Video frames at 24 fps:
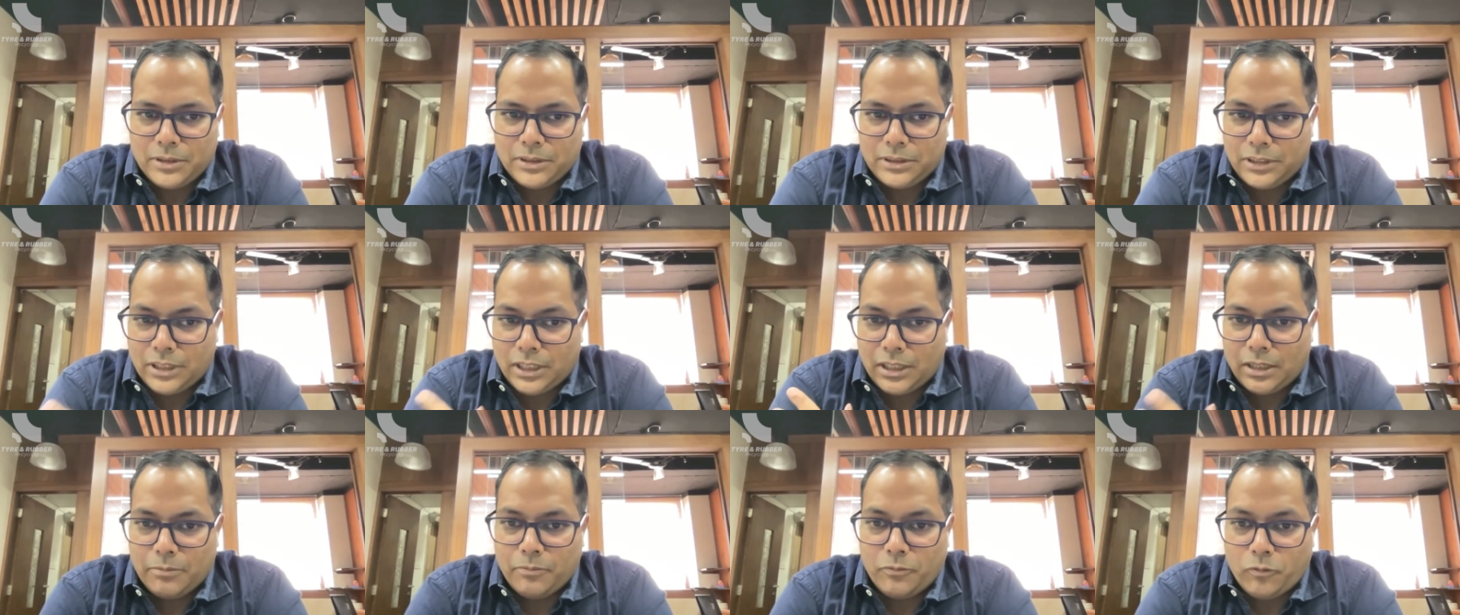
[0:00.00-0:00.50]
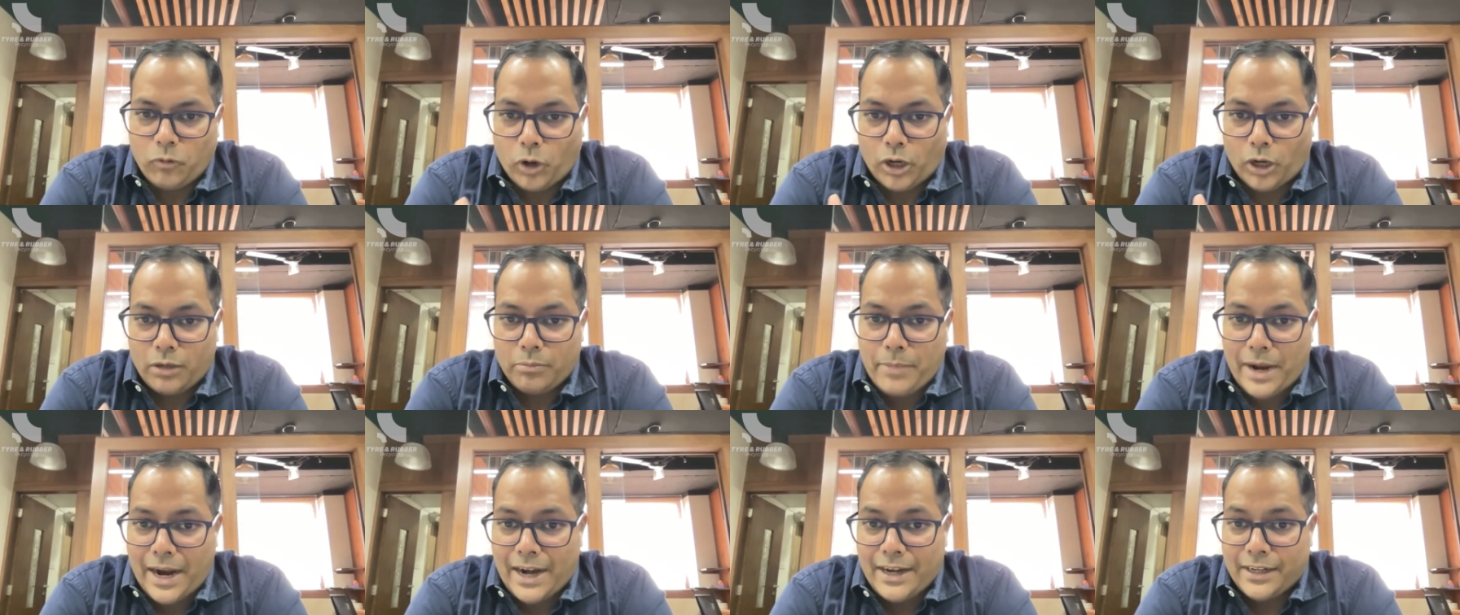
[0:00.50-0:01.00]
The
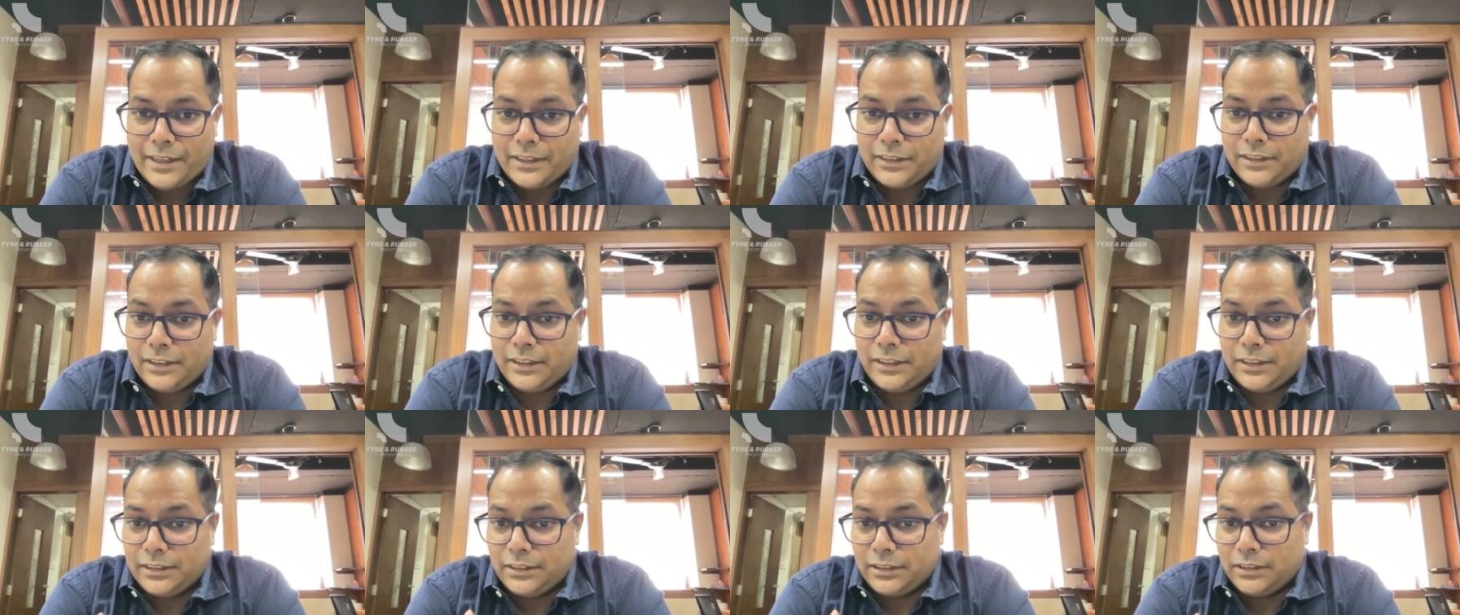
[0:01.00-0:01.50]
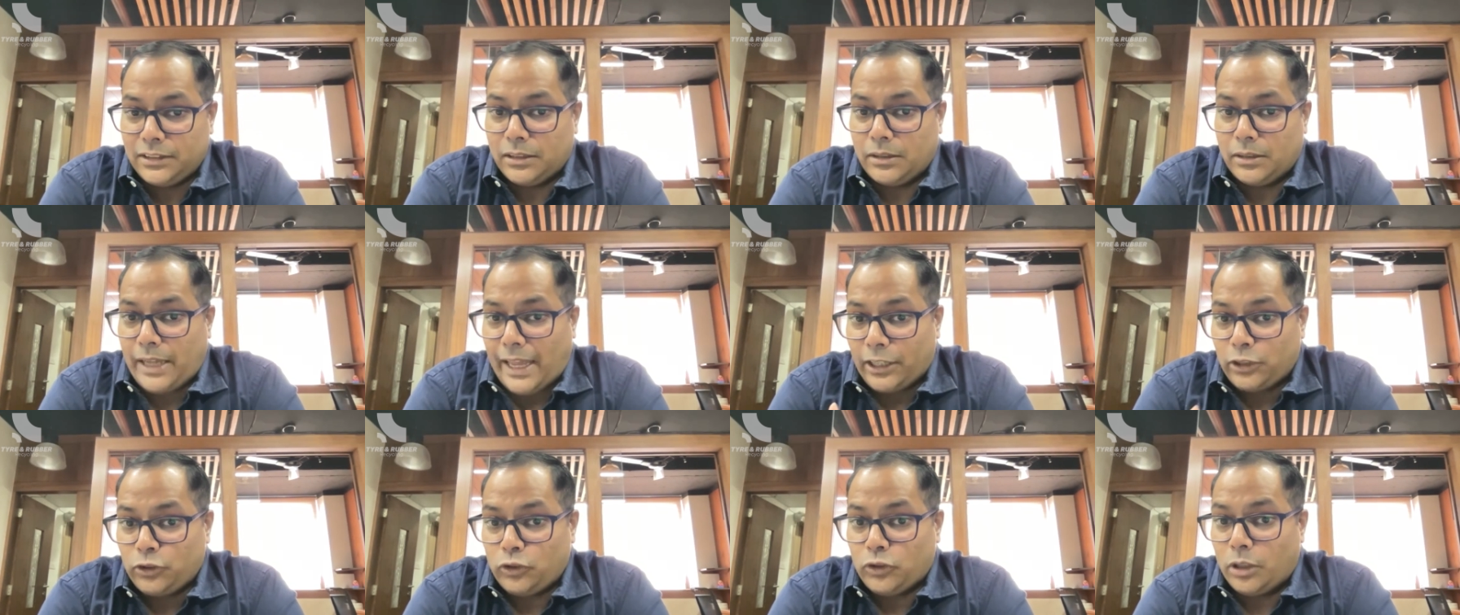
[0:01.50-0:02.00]
what matters is the
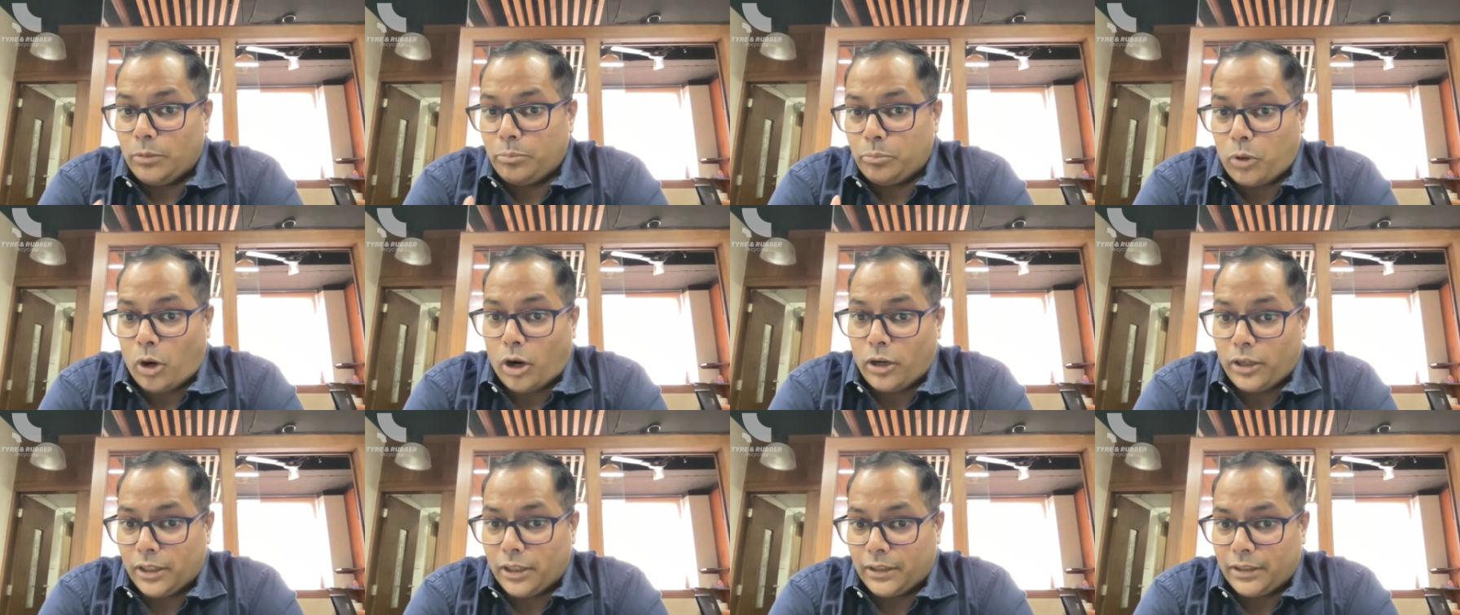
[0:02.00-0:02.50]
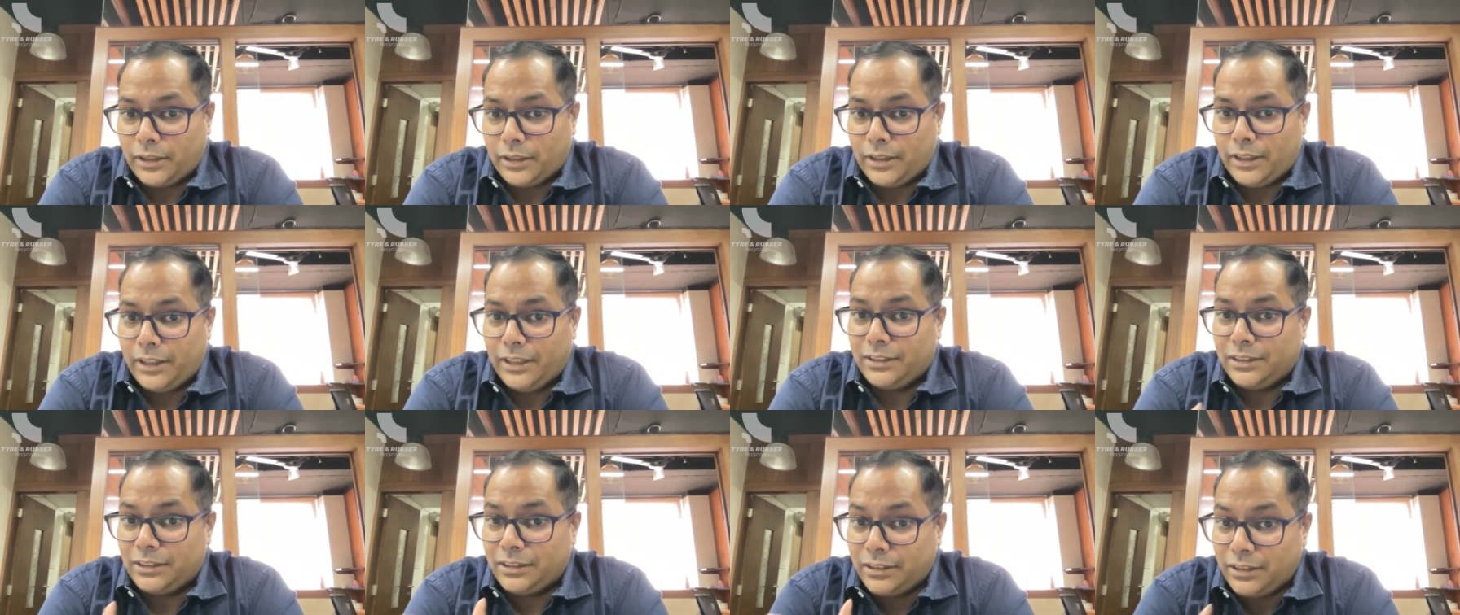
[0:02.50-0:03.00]
actual product.
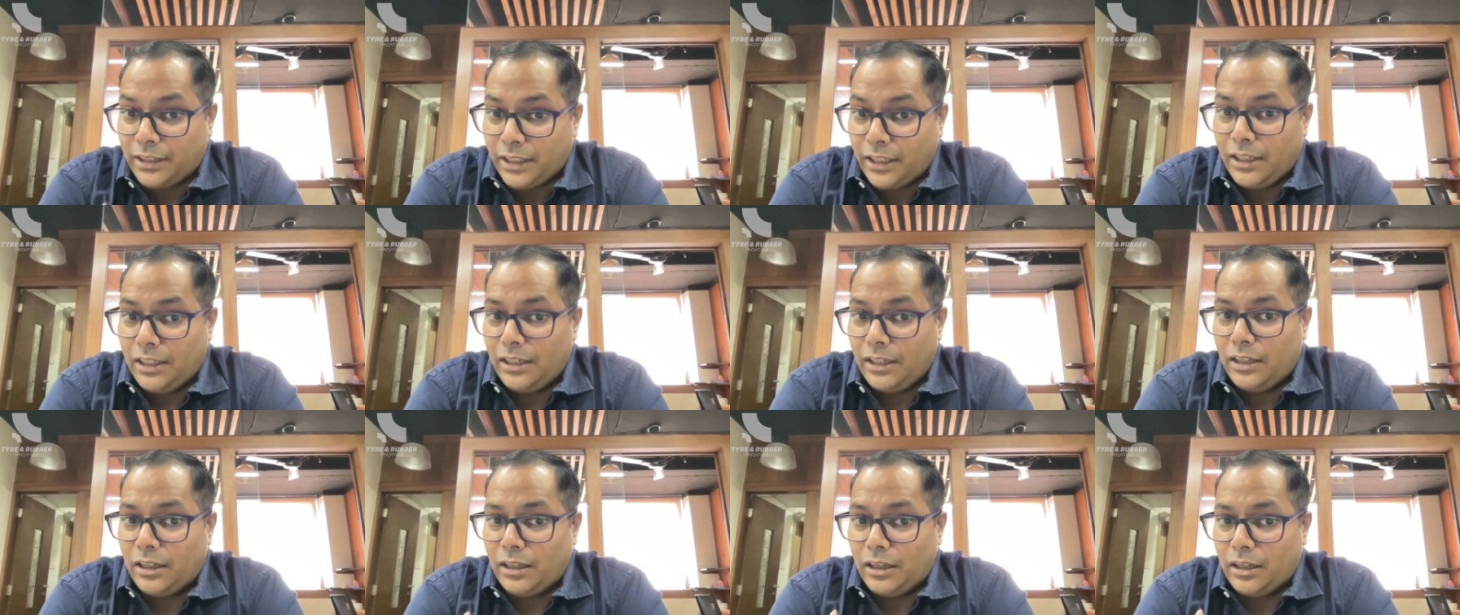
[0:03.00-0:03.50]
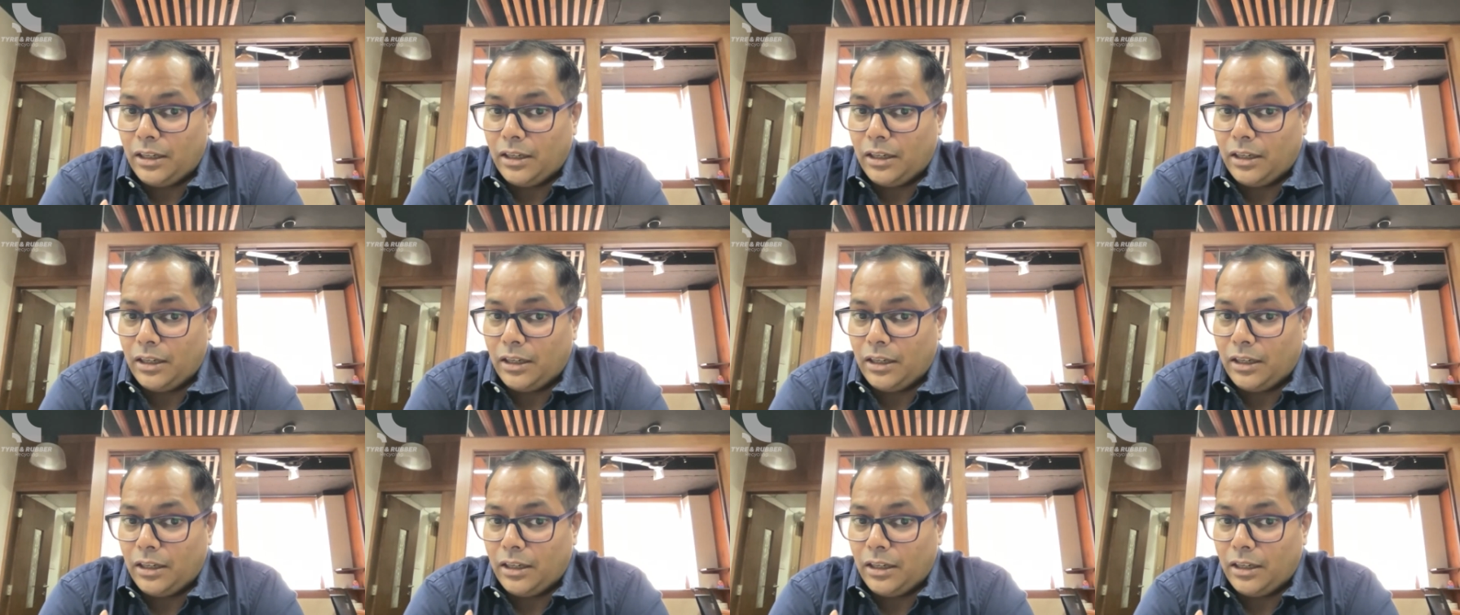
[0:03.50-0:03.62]
It's still